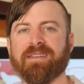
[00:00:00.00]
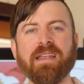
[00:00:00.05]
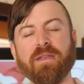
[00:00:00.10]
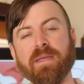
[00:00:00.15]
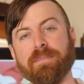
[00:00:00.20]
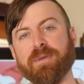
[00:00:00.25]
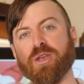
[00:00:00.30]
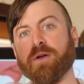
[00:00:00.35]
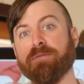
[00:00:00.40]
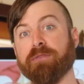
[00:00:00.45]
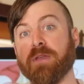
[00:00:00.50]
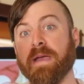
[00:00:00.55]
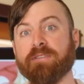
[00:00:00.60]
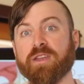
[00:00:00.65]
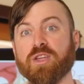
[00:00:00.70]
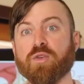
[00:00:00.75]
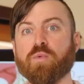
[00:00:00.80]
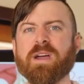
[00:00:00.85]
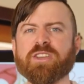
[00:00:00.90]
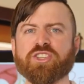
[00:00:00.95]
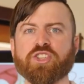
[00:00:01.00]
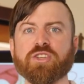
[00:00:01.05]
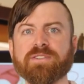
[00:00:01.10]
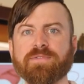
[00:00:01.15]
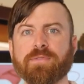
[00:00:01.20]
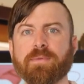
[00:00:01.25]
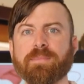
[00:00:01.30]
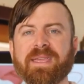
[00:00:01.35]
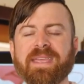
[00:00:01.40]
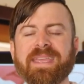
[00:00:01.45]
Now, let me know if you have any questions
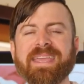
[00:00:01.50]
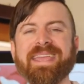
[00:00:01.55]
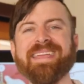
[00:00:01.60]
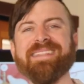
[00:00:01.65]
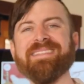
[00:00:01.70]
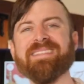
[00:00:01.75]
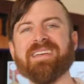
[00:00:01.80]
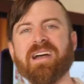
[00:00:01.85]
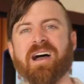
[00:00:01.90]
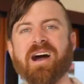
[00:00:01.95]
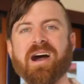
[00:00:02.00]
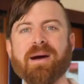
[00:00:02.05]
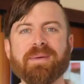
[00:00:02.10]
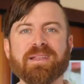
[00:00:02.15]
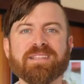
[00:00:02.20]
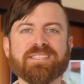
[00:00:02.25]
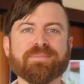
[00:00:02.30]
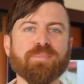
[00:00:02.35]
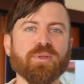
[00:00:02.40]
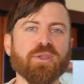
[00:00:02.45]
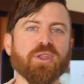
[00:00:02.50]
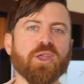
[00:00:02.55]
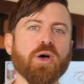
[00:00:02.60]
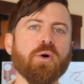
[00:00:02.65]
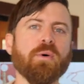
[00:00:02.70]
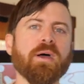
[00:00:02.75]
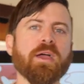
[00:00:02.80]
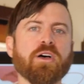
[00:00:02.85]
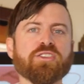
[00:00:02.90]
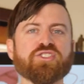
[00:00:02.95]
for me in the comments
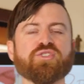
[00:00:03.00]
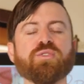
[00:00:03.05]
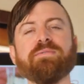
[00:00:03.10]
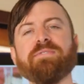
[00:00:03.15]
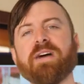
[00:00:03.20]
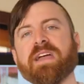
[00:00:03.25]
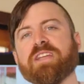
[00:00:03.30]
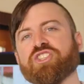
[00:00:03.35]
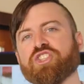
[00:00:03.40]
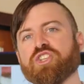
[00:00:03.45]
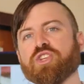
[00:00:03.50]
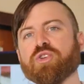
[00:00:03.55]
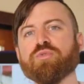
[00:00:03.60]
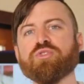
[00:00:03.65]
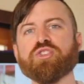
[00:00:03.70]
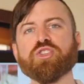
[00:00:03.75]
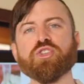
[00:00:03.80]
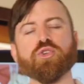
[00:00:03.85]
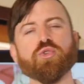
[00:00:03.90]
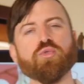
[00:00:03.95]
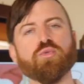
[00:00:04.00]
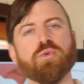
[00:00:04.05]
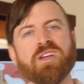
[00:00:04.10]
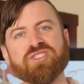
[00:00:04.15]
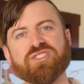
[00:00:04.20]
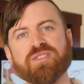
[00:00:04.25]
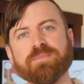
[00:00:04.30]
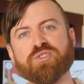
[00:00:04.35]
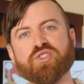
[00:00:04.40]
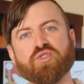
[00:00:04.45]
below. I also invite you to
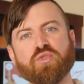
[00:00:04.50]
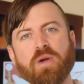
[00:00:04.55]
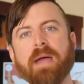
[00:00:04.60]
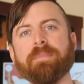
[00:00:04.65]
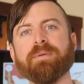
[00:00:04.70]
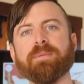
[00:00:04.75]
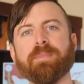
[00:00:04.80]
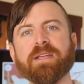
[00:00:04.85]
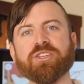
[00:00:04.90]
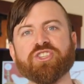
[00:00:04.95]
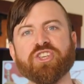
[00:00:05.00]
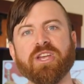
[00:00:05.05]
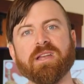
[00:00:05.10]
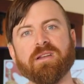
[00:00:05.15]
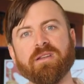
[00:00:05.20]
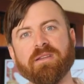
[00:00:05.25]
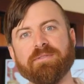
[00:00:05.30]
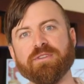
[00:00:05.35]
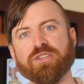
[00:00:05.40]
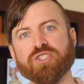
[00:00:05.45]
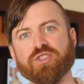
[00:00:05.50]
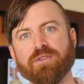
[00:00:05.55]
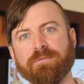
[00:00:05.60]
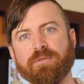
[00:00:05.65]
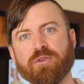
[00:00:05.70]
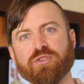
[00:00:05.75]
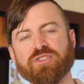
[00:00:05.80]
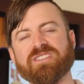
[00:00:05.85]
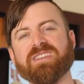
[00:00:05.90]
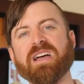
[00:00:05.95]
subscribe to my channel if it's your
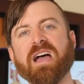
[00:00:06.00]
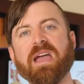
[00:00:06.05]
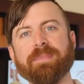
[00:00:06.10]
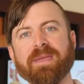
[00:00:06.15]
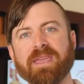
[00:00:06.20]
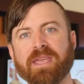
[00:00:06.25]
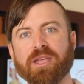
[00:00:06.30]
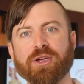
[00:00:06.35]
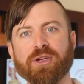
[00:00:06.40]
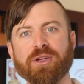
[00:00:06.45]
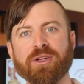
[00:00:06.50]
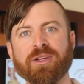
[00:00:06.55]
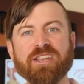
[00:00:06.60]
first time here.